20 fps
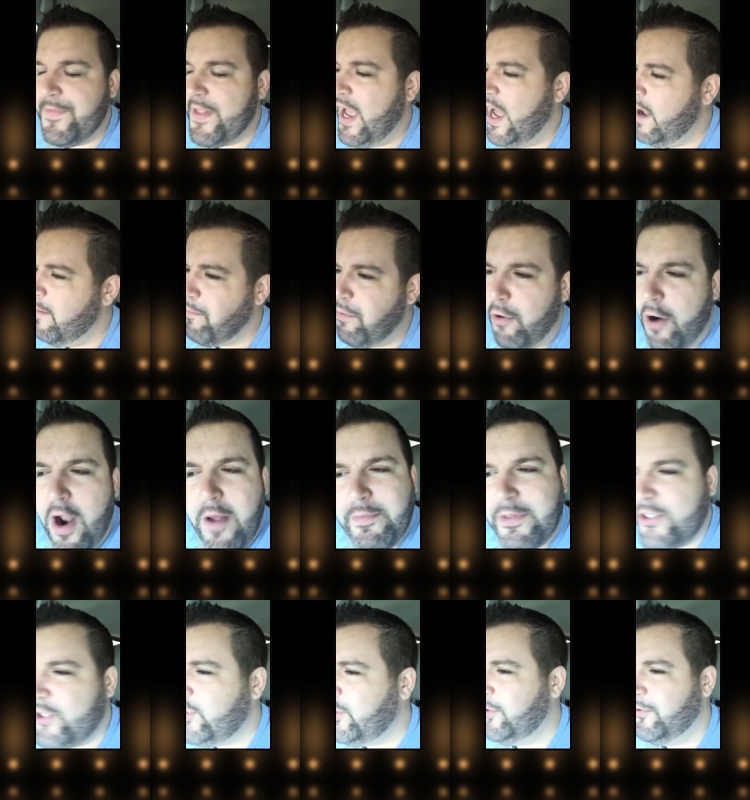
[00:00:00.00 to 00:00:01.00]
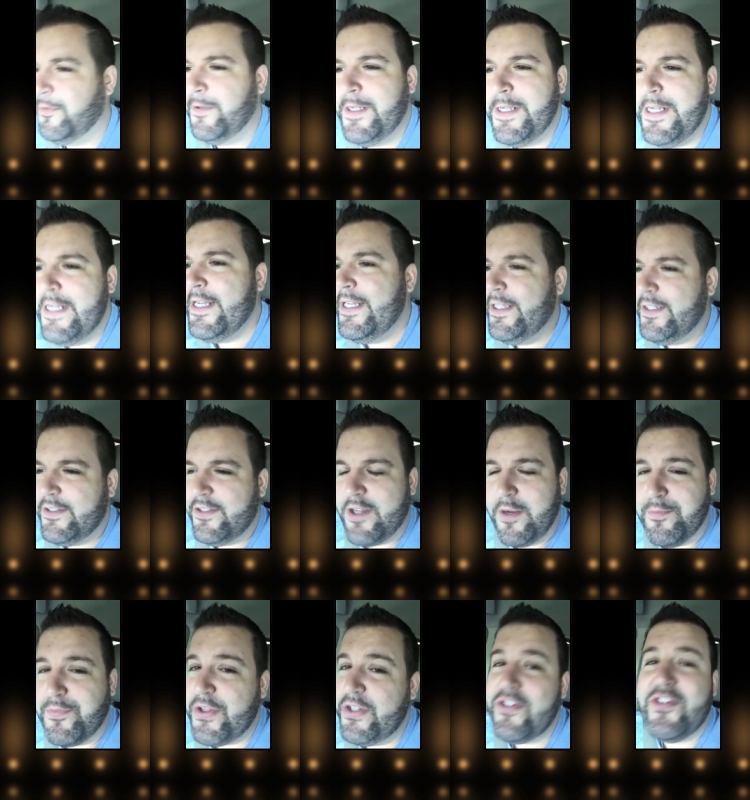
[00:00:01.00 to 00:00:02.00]
I promise you.
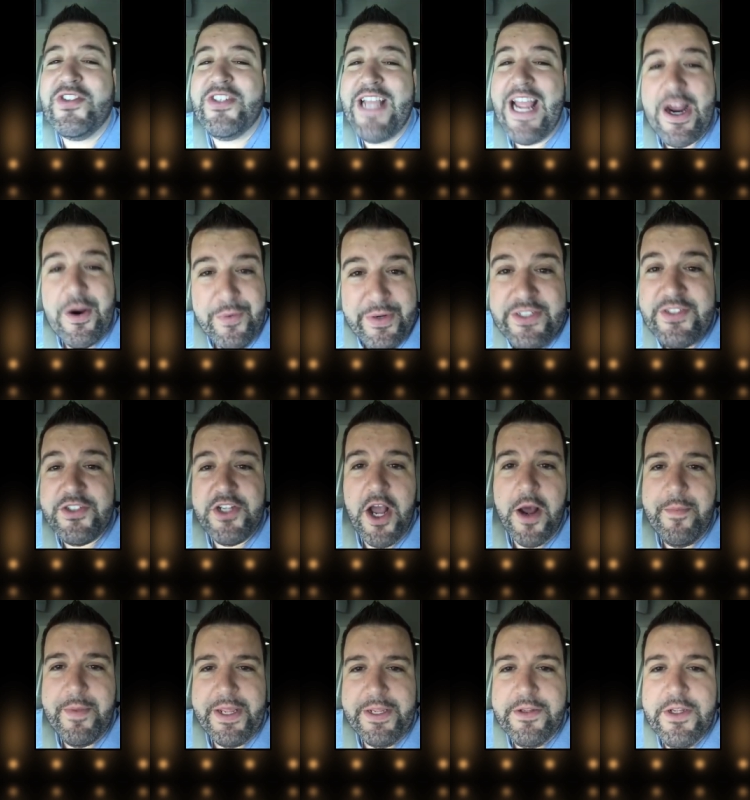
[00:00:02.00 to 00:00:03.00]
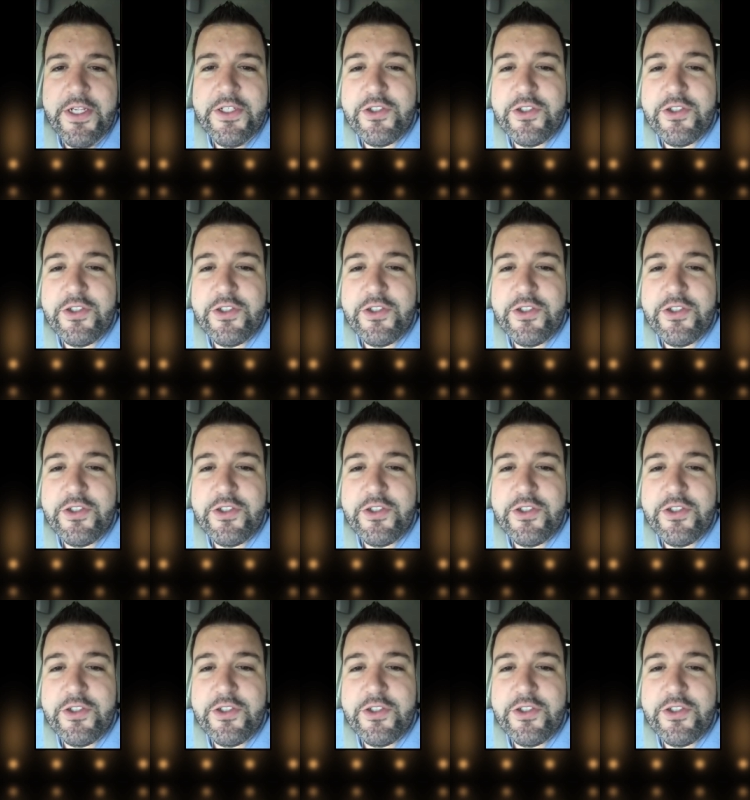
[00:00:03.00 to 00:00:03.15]
Something scary's coming.